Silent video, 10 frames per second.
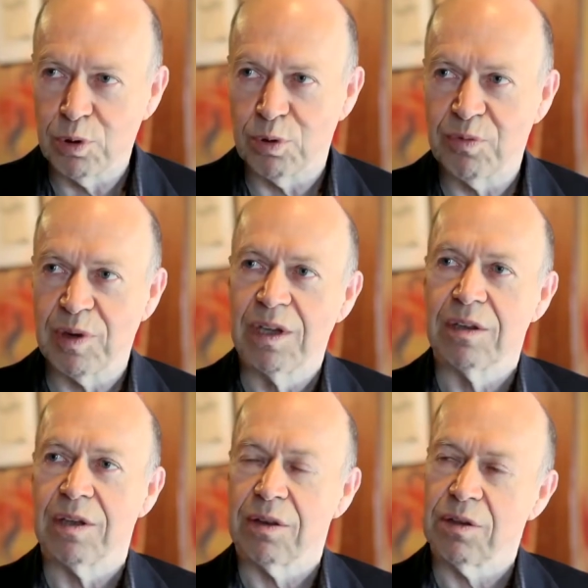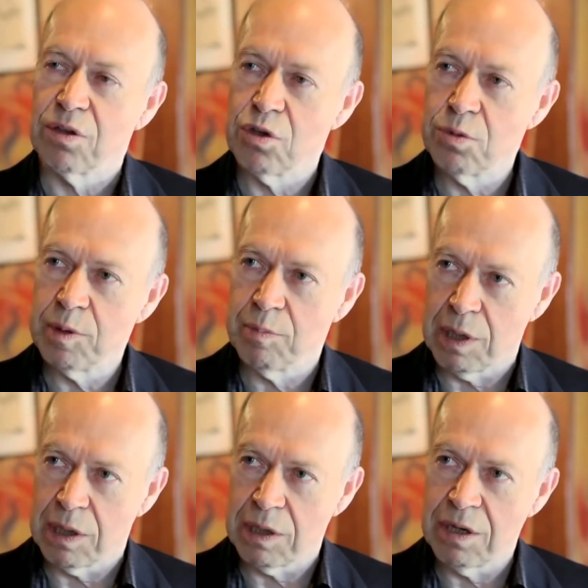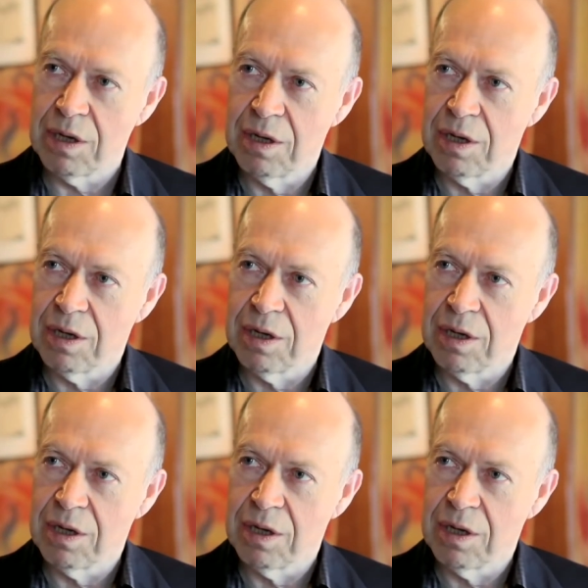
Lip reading: prove that the human-made